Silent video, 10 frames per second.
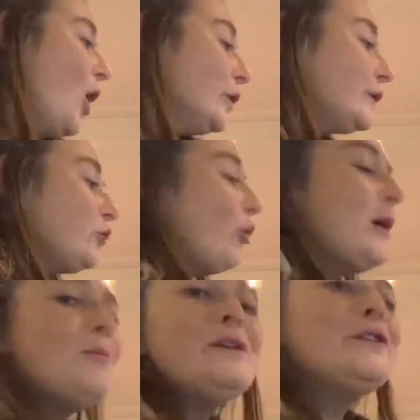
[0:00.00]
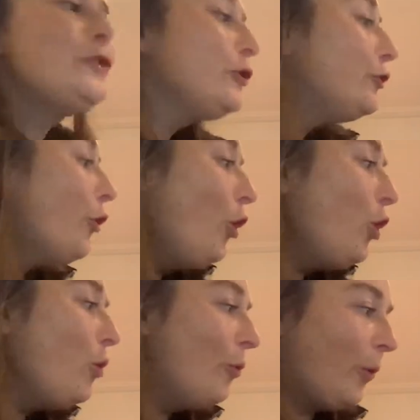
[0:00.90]
So it was you.
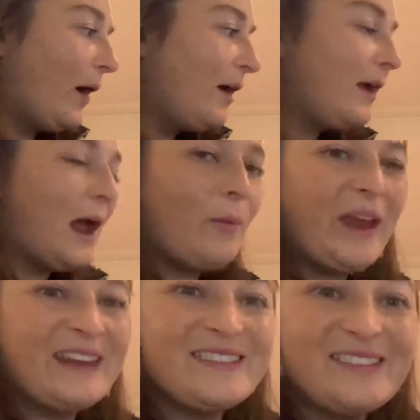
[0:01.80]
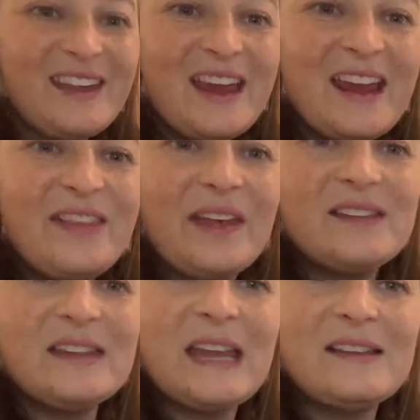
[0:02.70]
And we can see
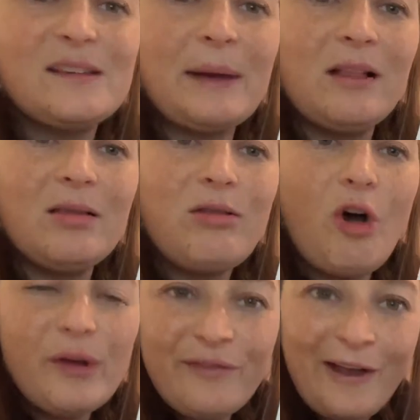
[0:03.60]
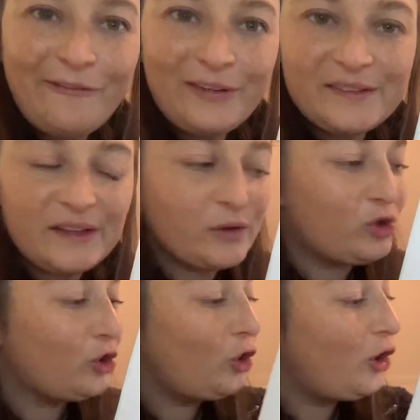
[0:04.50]
there needs to be a lot of emphasis
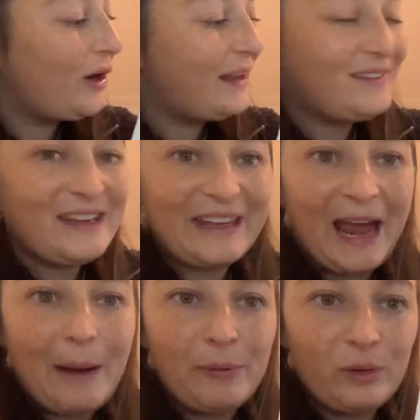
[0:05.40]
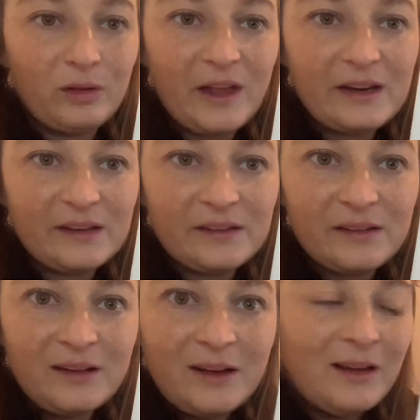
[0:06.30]
on you. It's in capital letters.
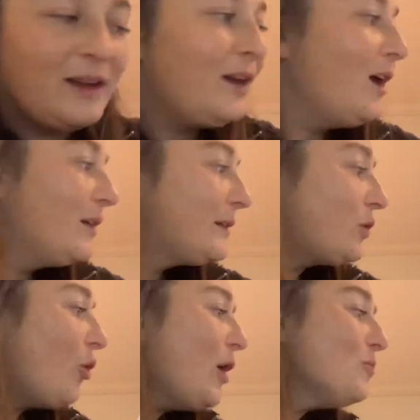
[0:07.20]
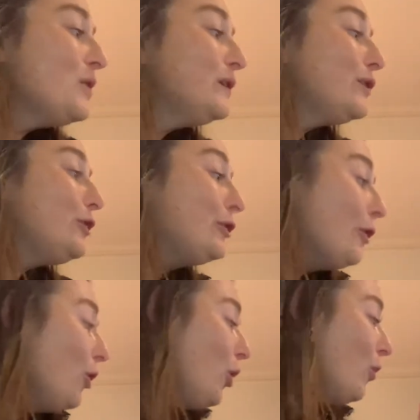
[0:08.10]
So it was
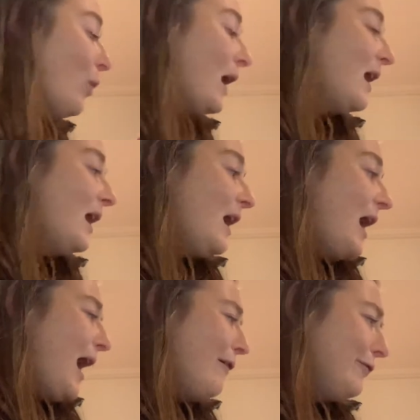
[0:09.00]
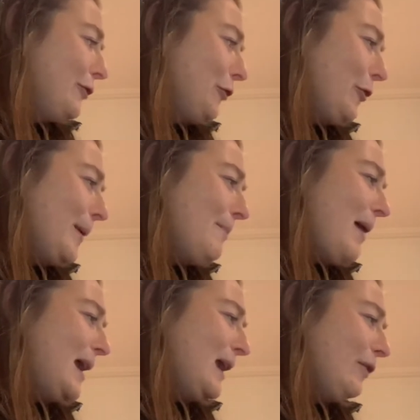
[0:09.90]
you. Have you been
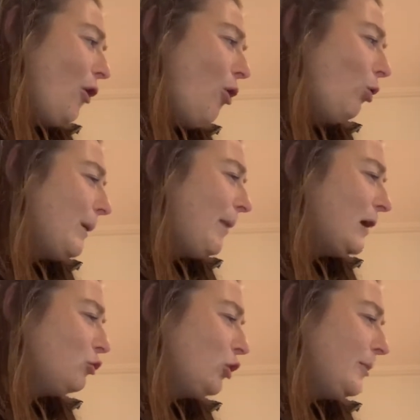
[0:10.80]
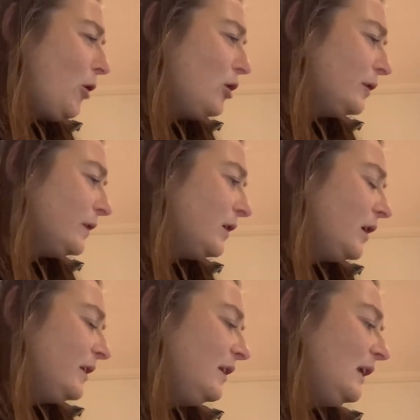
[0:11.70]
making the hole in my toy box?
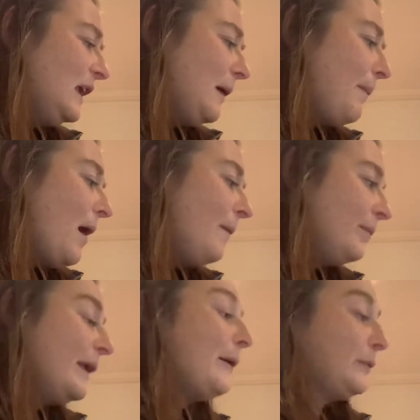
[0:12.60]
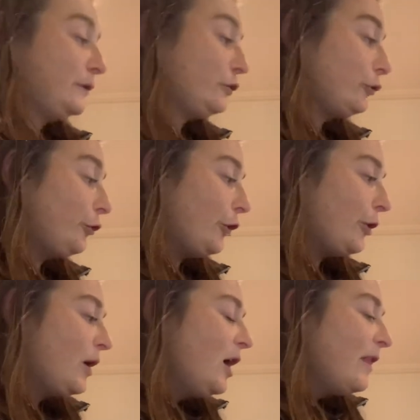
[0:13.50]
said Kipper. It was
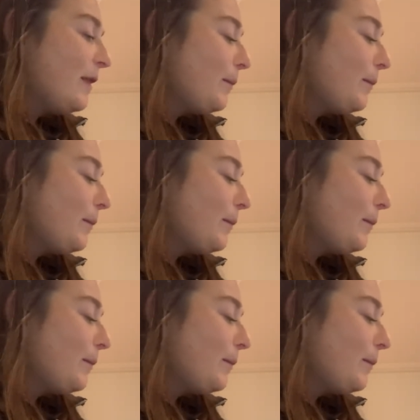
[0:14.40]
true. The